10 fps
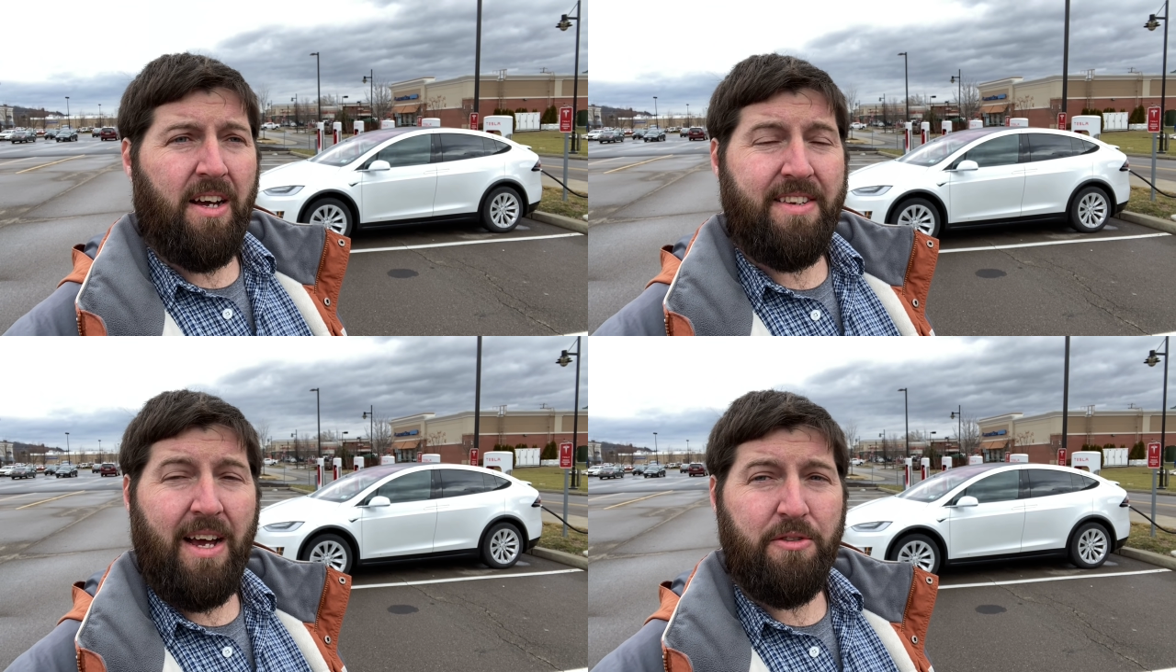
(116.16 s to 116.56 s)

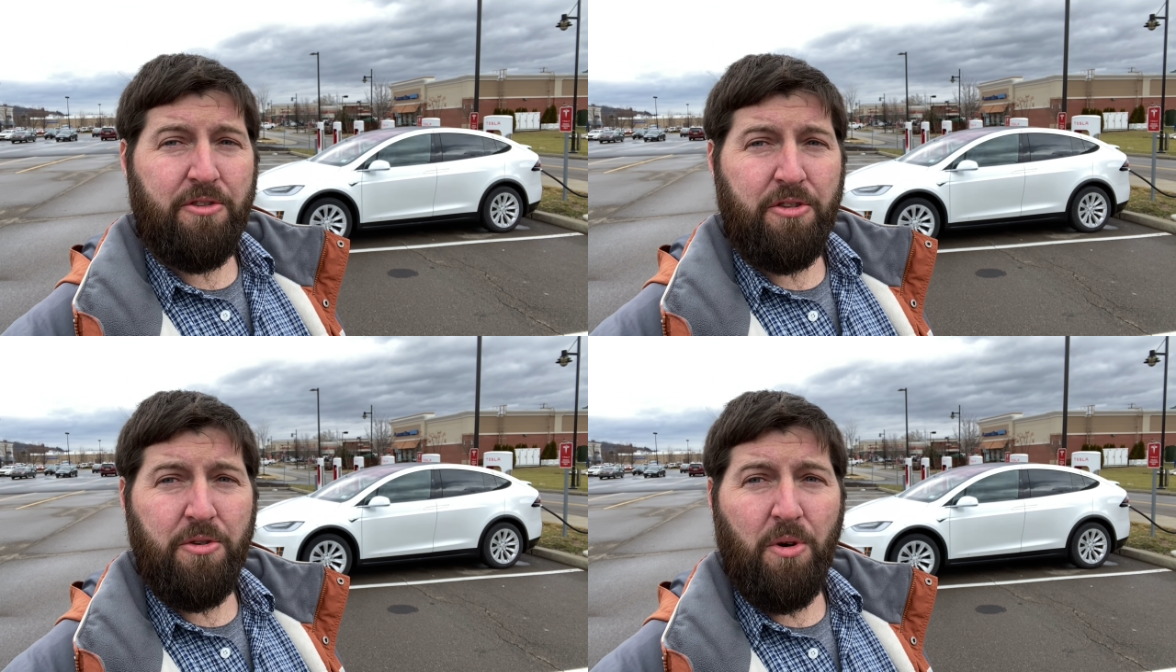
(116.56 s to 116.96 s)
down
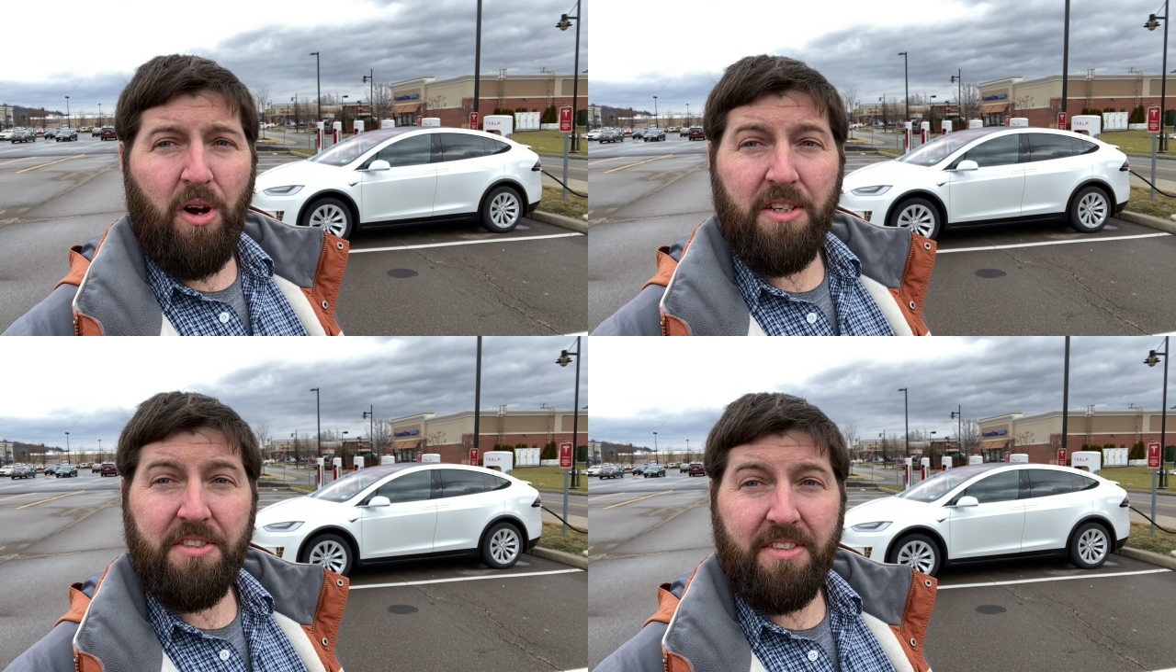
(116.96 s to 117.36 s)
to
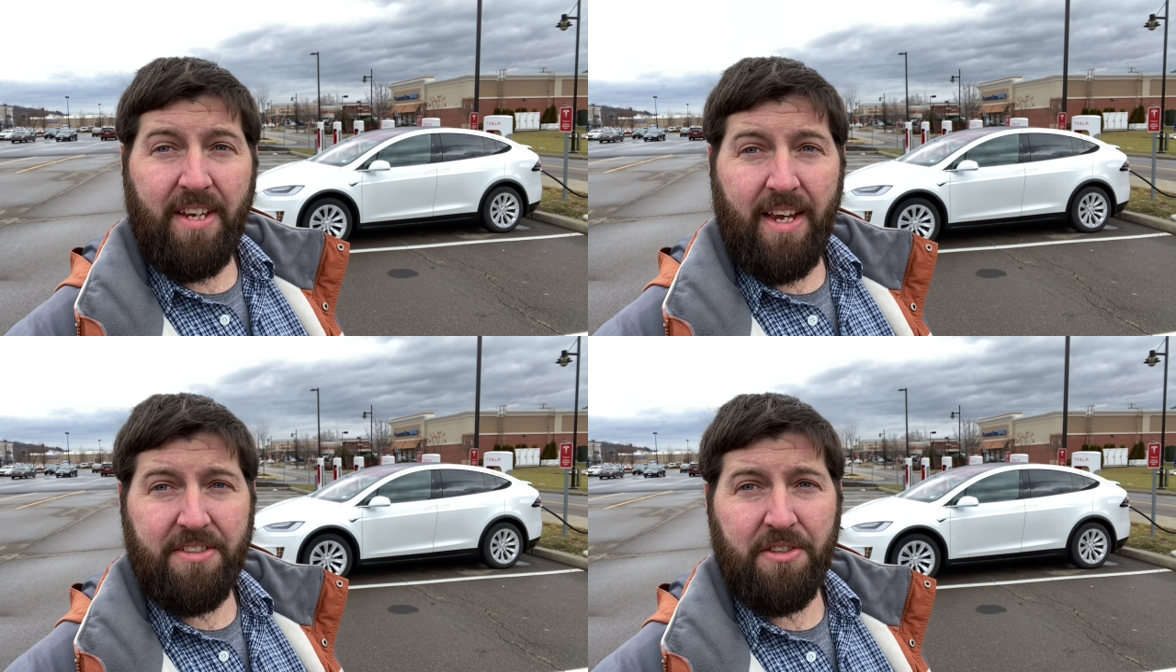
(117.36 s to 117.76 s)
Austin,
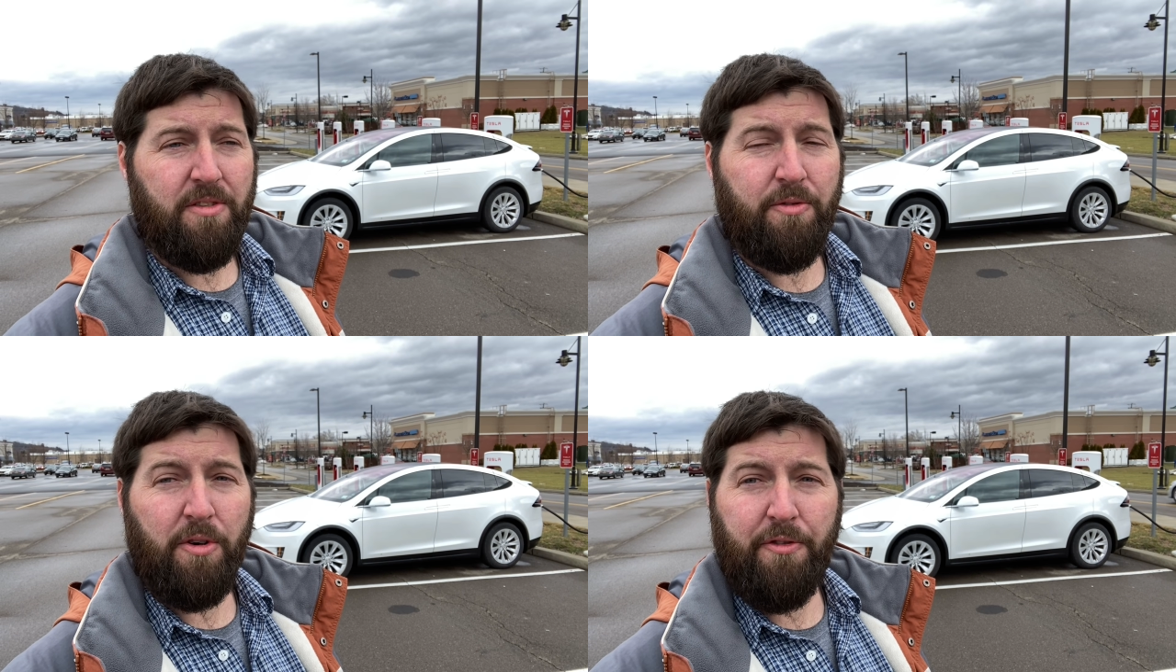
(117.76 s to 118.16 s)
Texas
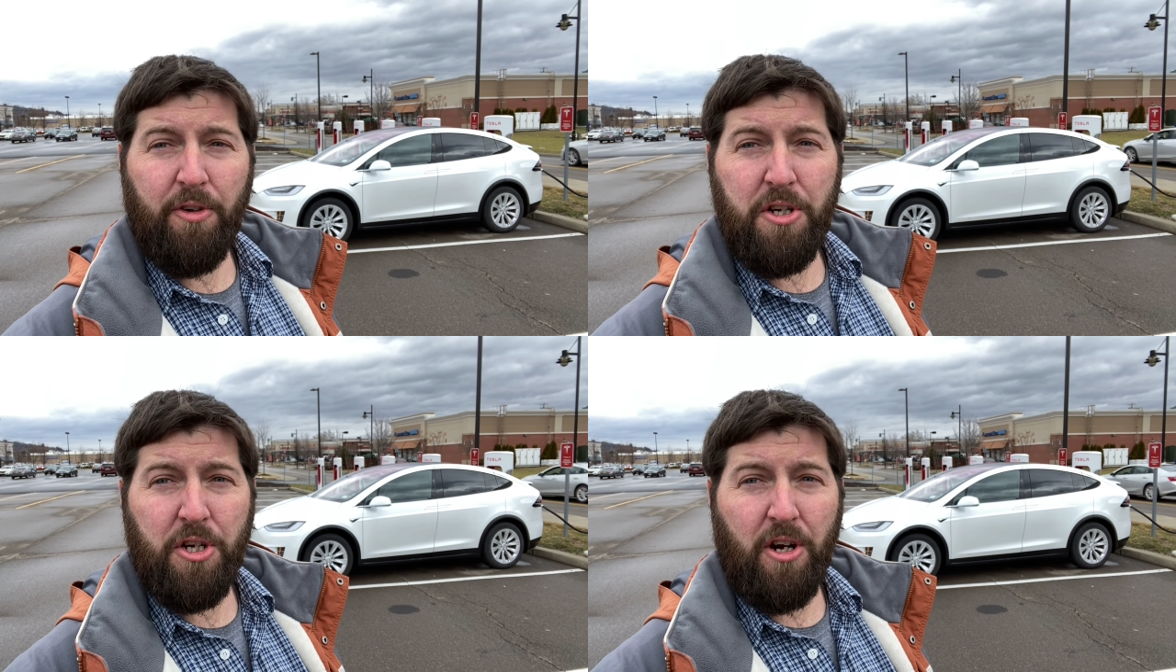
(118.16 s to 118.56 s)
for
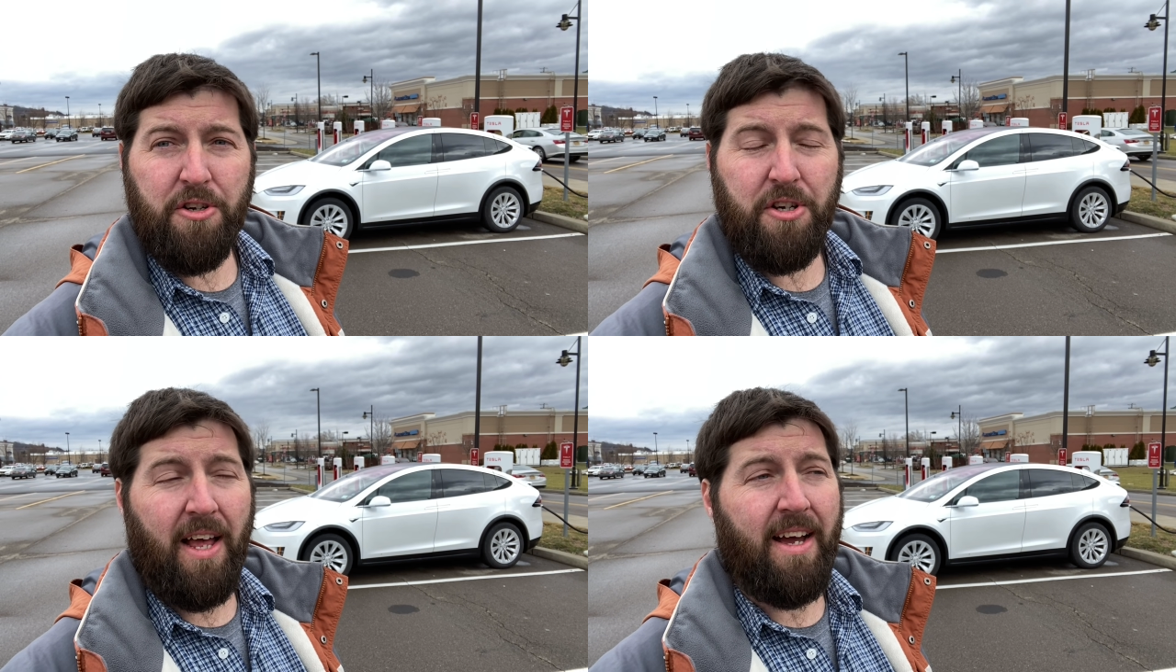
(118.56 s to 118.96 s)
Fully
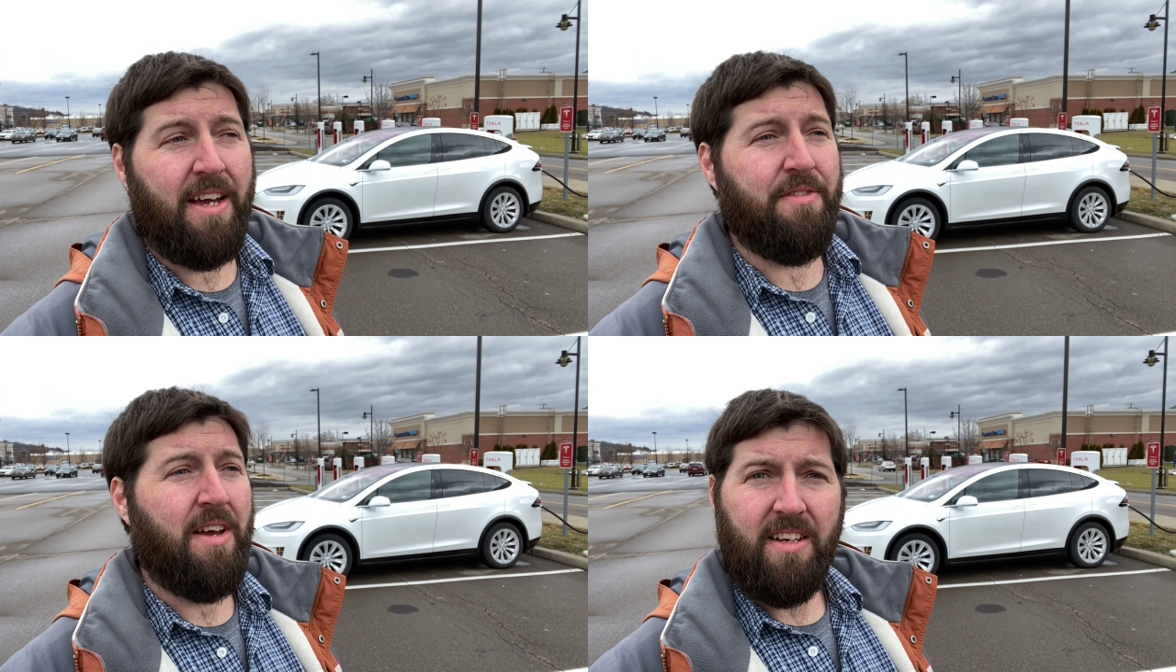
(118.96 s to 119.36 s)
Charged Live.